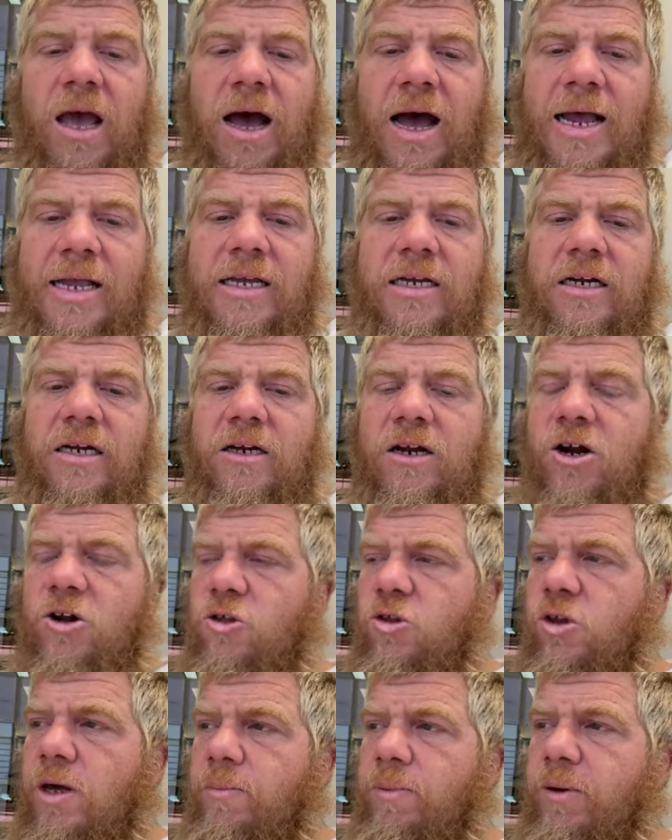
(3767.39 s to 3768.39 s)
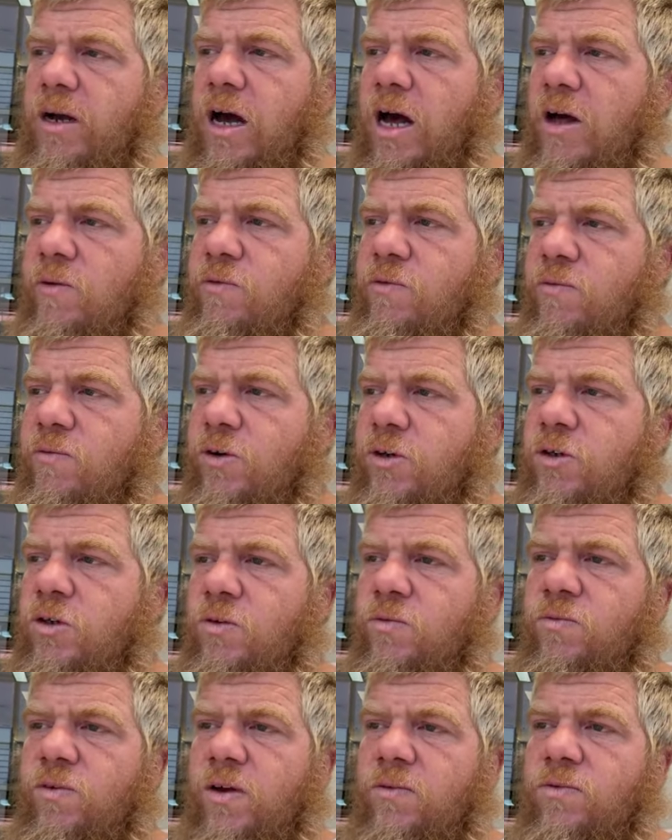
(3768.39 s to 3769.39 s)
I can get a large cup of coffee for
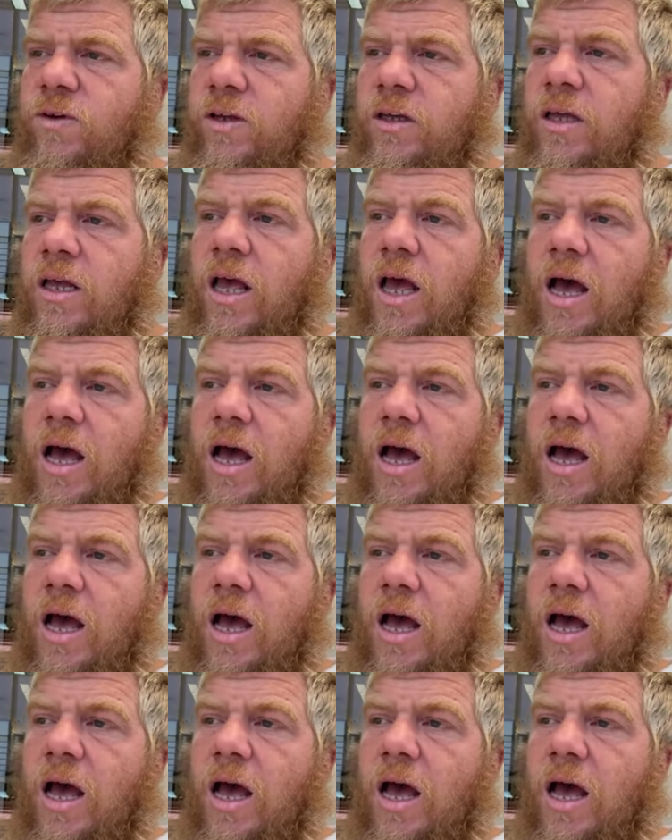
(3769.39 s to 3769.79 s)
two fifty.